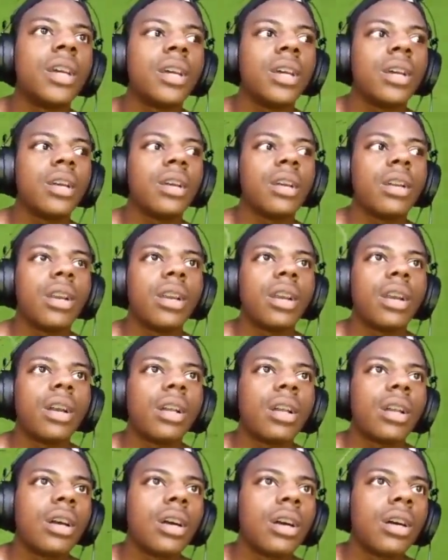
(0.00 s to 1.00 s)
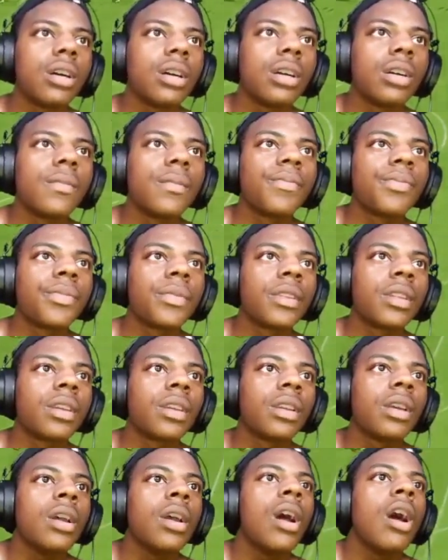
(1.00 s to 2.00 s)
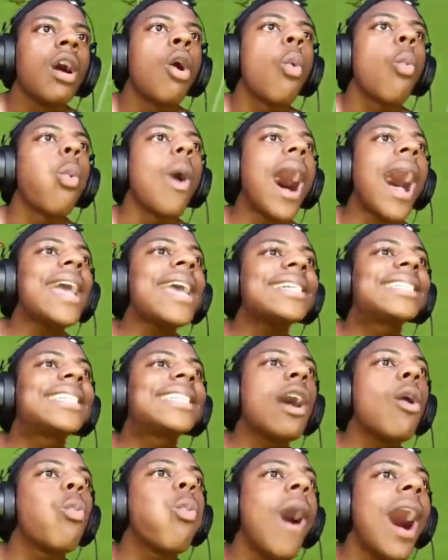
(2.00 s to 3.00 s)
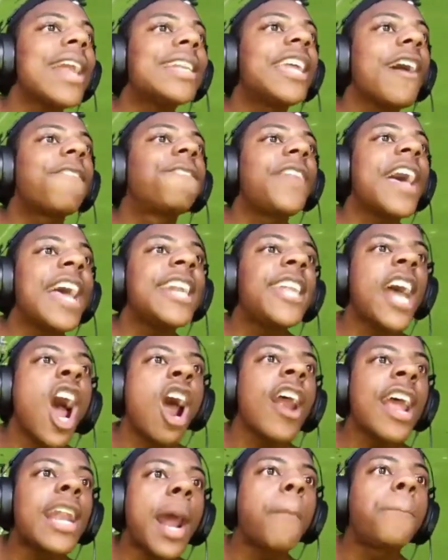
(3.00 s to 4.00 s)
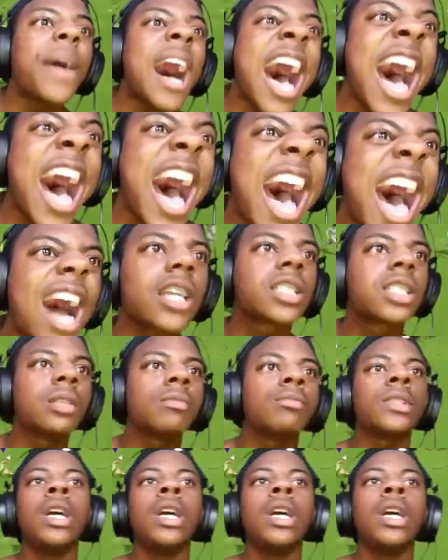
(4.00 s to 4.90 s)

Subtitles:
Why is it one defender in the box?